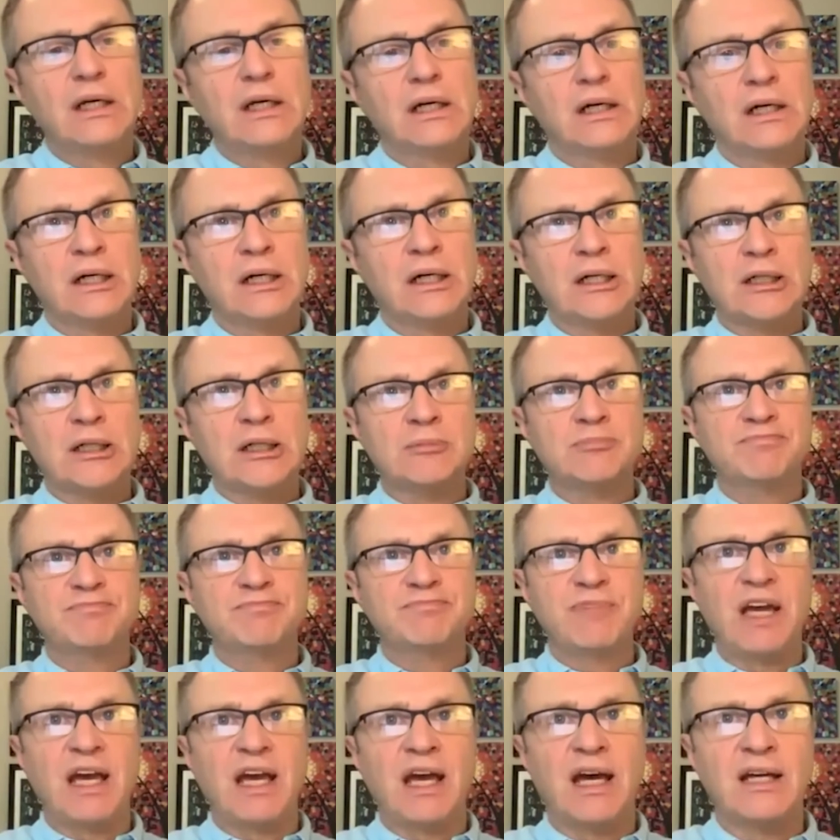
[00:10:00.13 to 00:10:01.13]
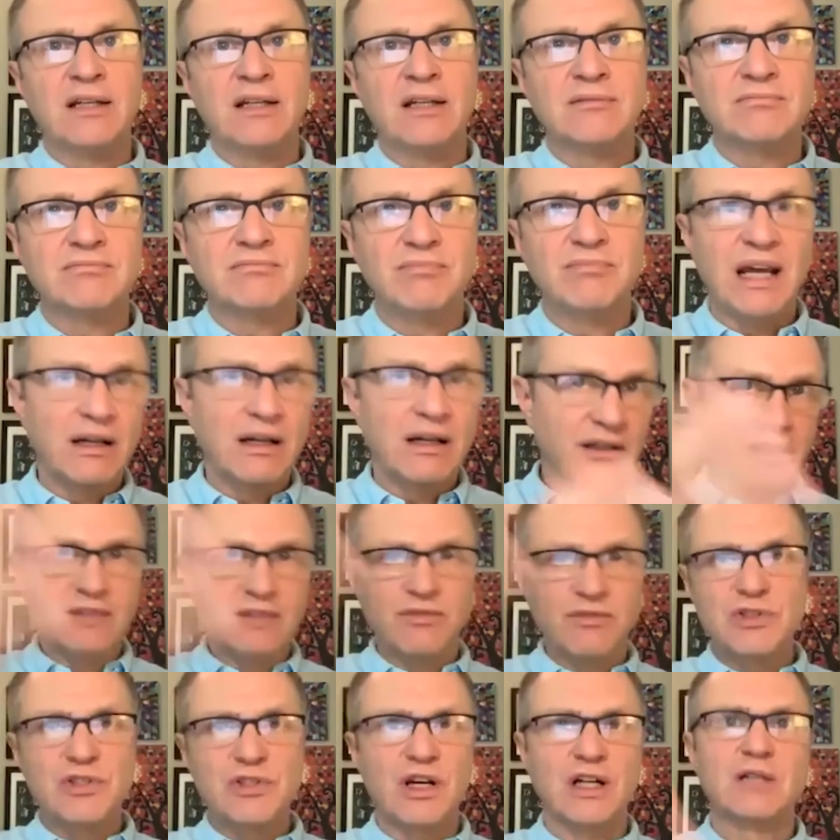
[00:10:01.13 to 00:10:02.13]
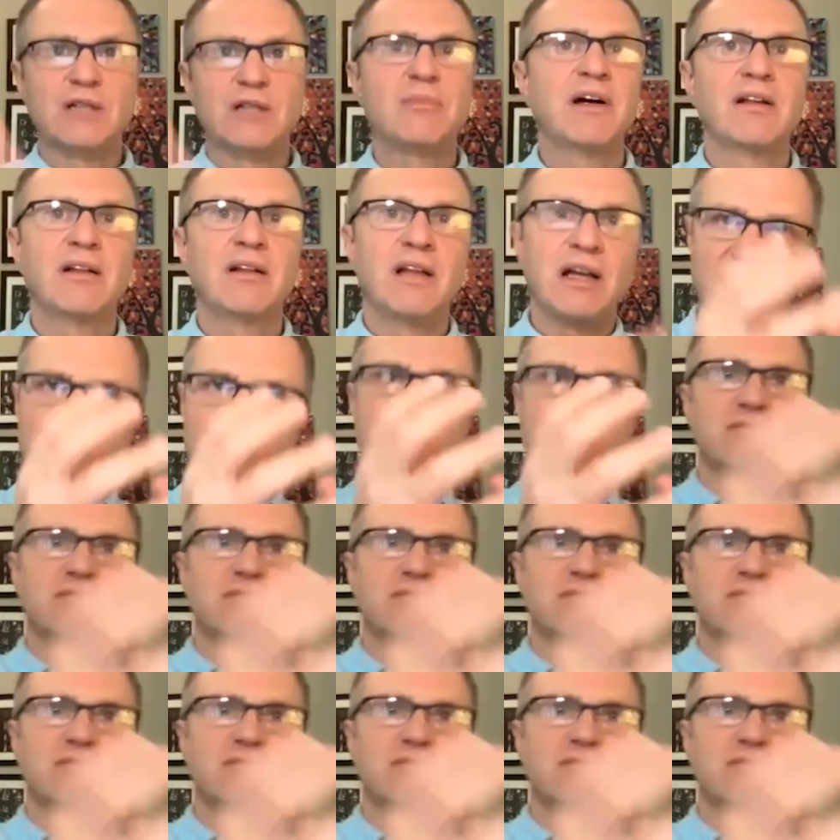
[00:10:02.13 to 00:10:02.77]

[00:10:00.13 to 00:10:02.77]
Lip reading: And Madeline even talked about like